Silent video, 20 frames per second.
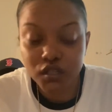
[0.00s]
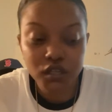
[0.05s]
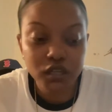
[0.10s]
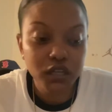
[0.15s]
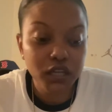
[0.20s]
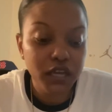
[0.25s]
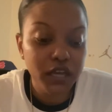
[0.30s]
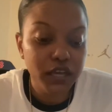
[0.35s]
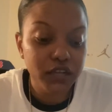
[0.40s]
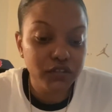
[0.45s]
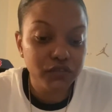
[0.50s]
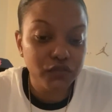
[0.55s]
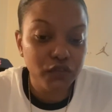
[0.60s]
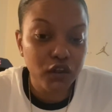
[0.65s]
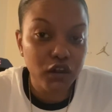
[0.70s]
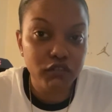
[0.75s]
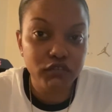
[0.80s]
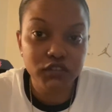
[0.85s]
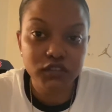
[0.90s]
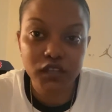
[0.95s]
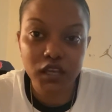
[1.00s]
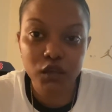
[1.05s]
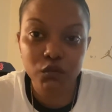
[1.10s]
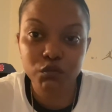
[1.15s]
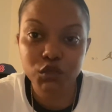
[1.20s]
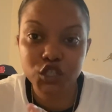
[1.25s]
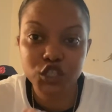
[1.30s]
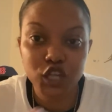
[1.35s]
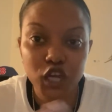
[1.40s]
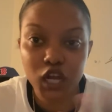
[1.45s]
as far as like
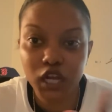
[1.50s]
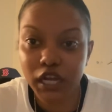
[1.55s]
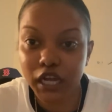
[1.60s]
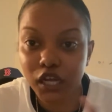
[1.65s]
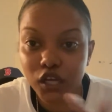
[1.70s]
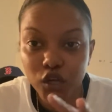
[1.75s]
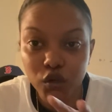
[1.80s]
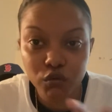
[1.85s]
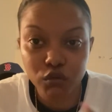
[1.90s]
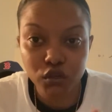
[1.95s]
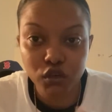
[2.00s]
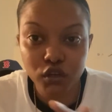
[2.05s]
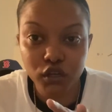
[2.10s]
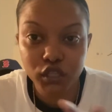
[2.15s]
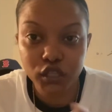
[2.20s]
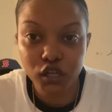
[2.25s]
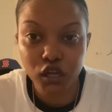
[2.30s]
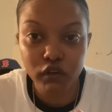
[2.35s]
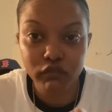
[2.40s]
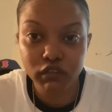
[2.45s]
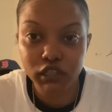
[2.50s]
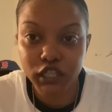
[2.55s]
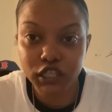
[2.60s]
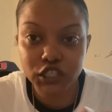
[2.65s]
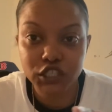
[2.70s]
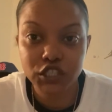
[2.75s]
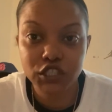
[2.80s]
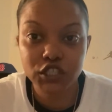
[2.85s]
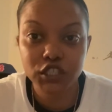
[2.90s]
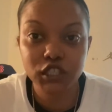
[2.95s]
what y'all got going on in your
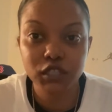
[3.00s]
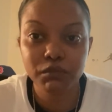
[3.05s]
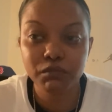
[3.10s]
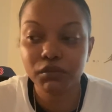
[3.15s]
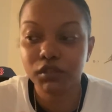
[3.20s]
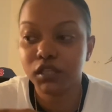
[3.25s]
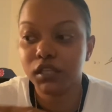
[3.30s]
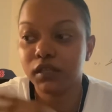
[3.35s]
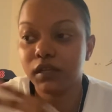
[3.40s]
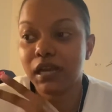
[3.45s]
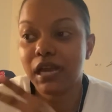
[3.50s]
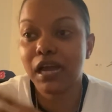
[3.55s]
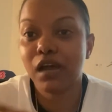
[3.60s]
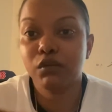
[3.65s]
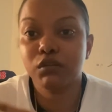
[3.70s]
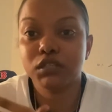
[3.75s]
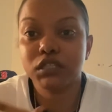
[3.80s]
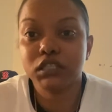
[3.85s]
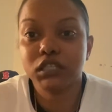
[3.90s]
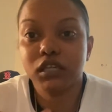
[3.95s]
relationship and how the stud